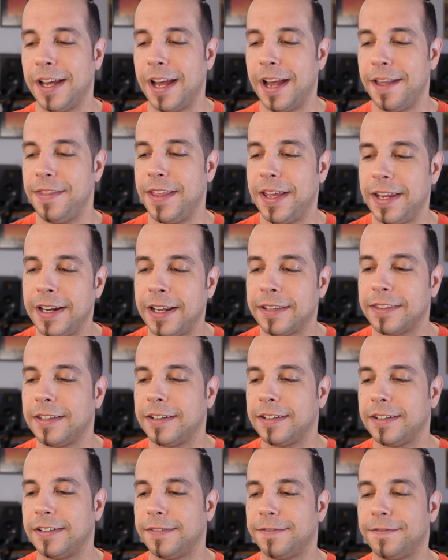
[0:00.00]
And then at
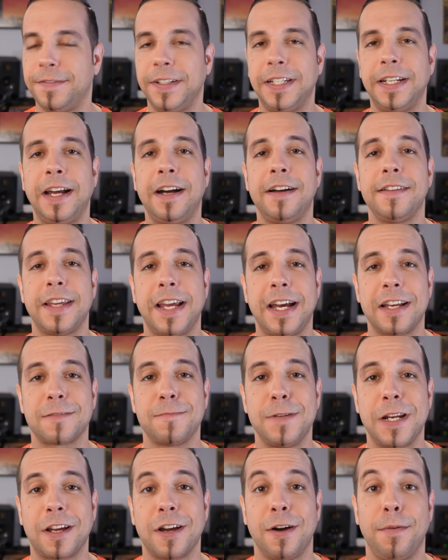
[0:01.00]
the finale, they
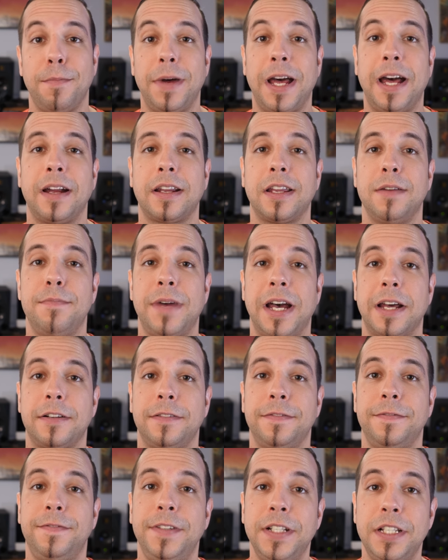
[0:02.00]
asked me to come back and battle
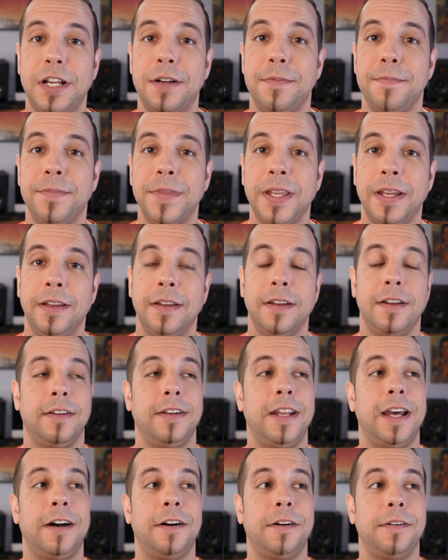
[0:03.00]
Philip.
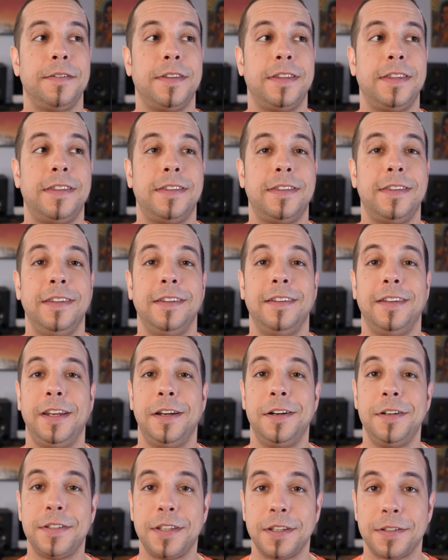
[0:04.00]
Now,
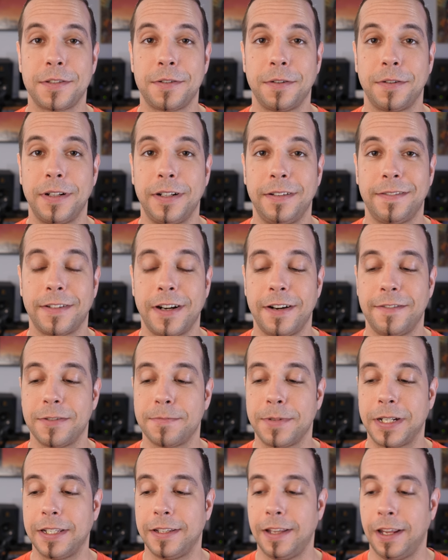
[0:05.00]
here's a story for
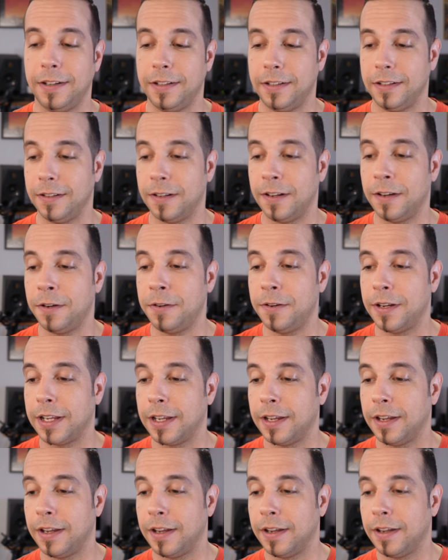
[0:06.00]
everybody that didn't know.
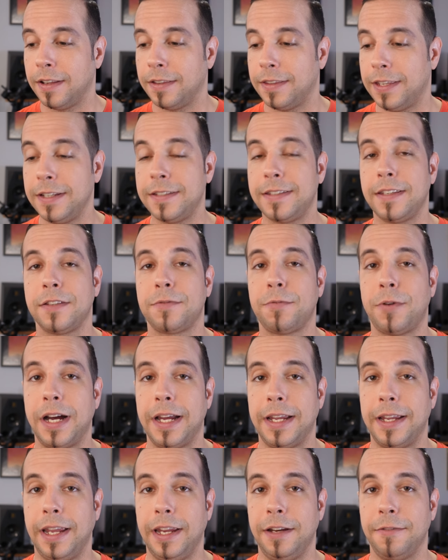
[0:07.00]
This is
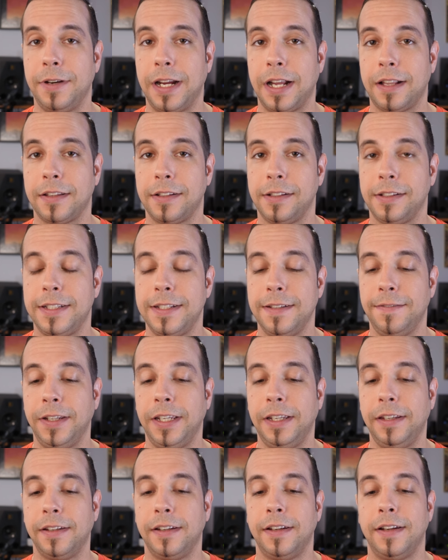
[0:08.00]
why I hate reality
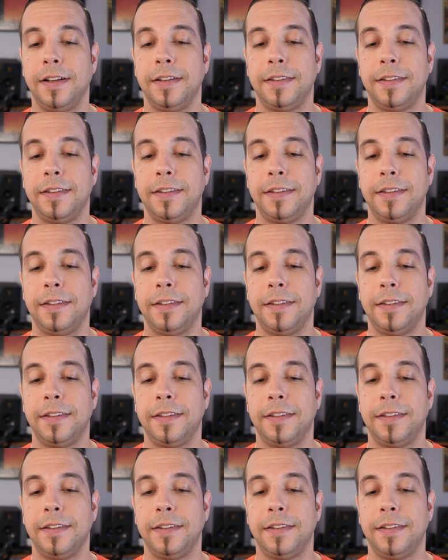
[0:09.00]
TV.